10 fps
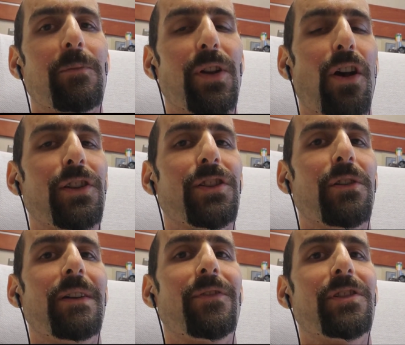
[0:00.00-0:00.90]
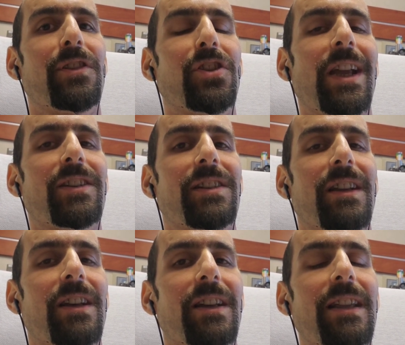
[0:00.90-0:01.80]
But also, if there's a chance
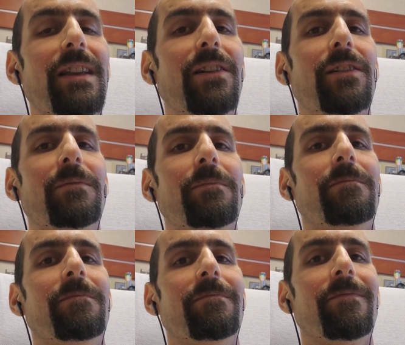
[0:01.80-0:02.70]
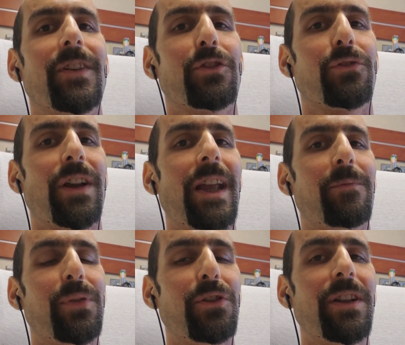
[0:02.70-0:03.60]
to heal,
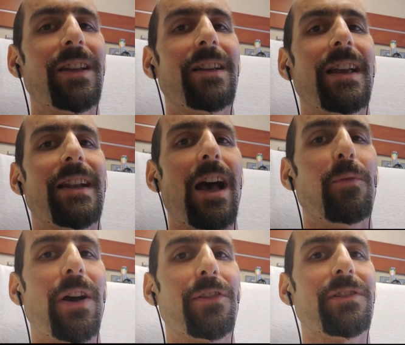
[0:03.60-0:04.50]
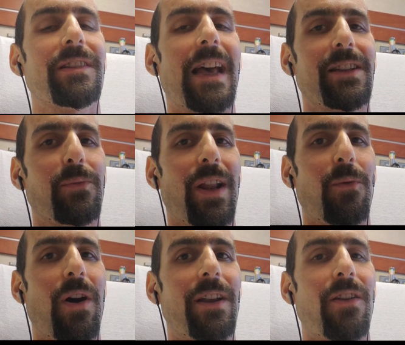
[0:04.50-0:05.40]
create beauty, and help others, that's what I
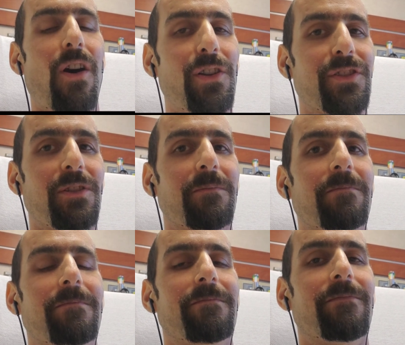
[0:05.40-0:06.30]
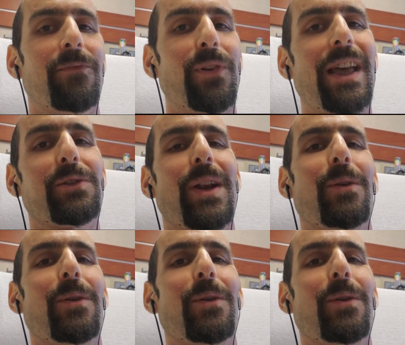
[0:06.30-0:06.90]
want also. Well, that's